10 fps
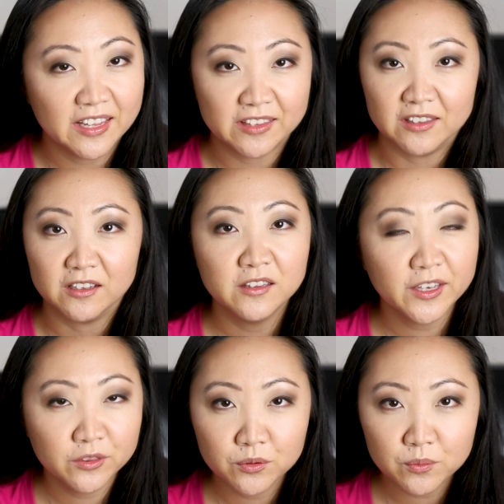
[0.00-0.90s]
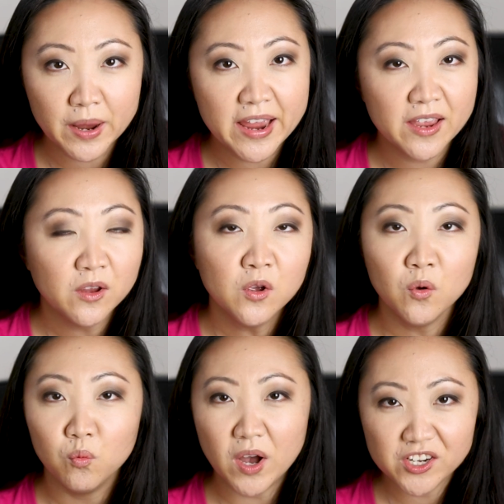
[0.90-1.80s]
like the click-through rate,
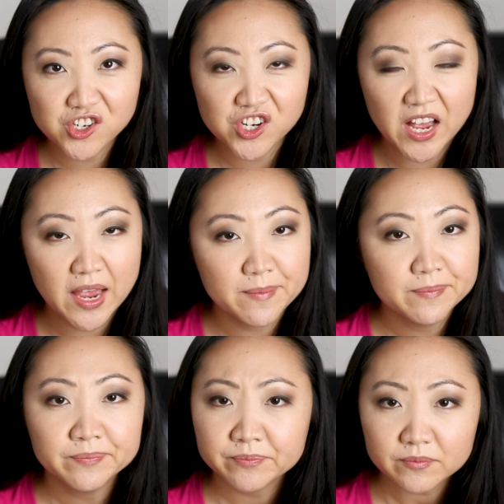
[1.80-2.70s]
watch time,